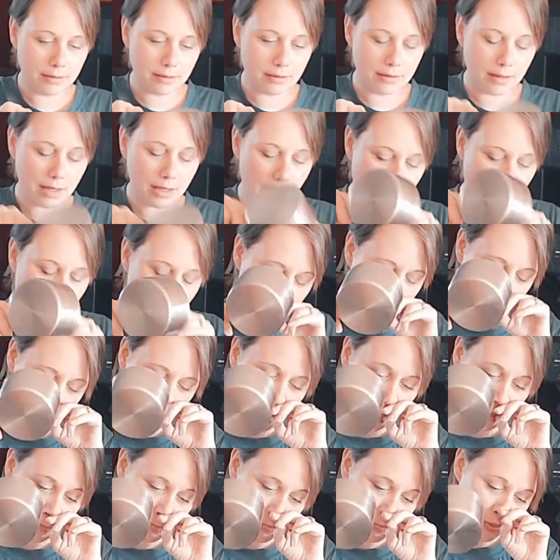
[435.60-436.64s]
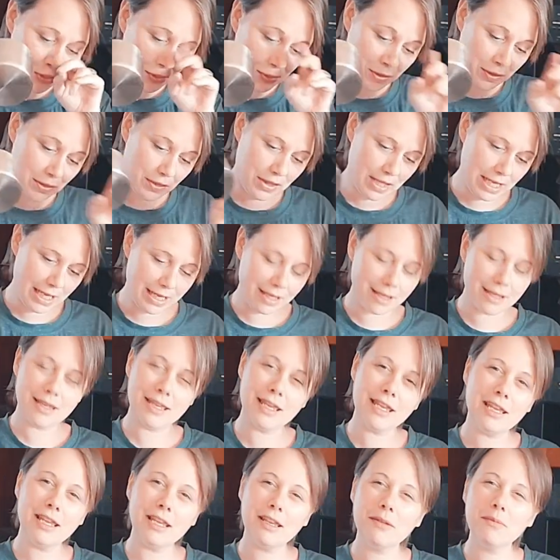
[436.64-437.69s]
I'm
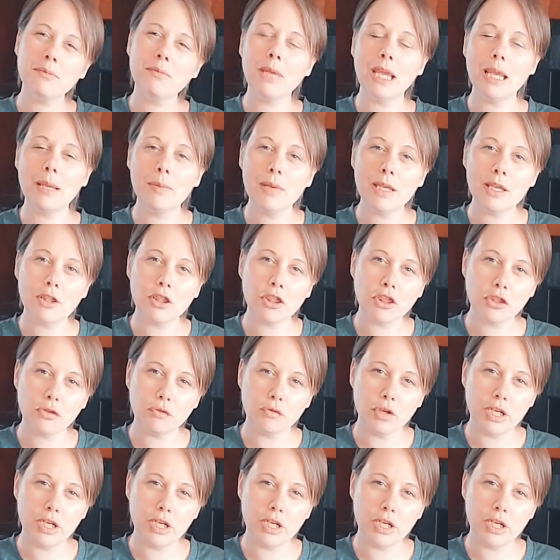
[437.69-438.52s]
thinking maybe 3